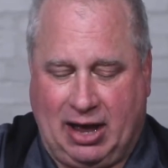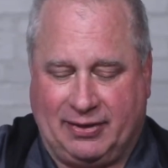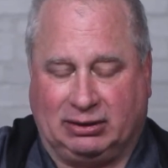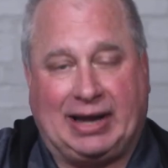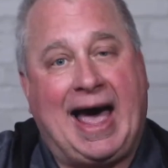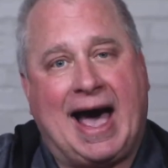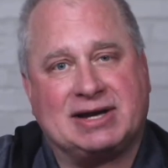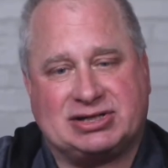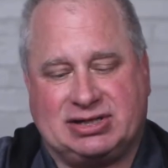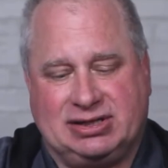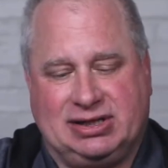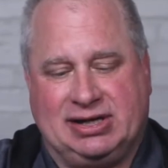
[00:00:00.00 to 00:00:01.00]
The
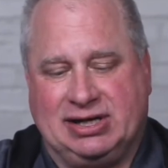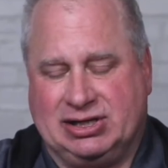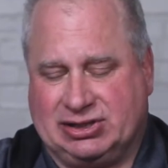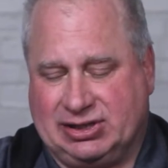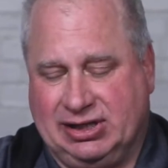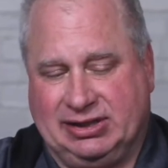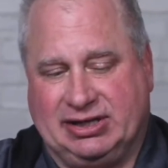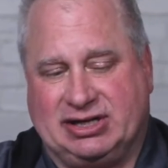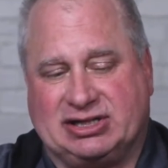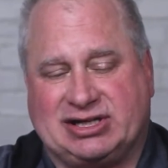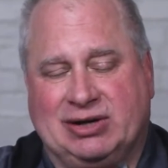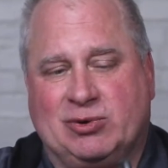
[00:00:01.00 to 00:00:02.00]
last is to
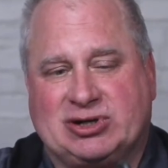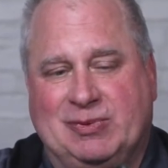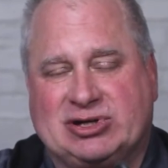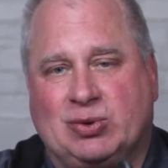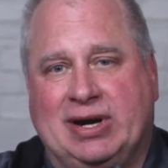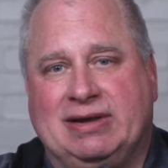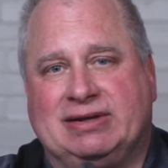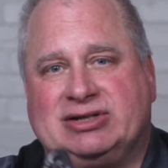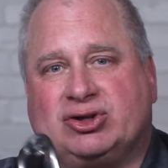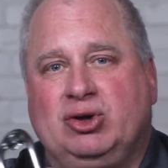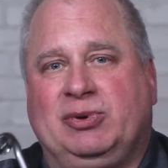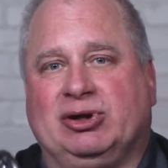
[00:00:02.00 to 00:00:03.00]
distinguish between the
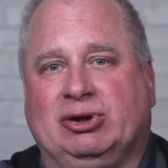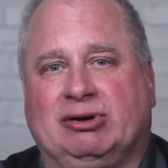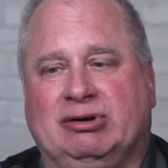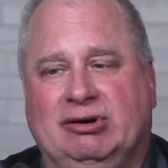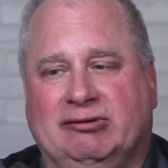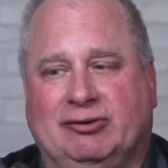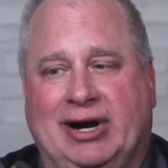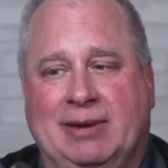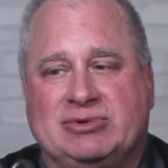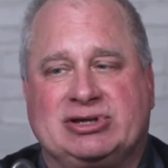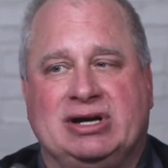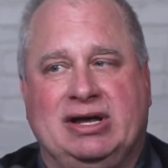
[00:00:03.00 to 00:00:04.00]
tubular
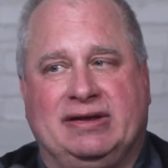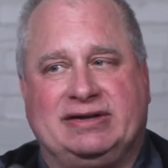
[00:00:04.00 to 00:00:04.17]
frames,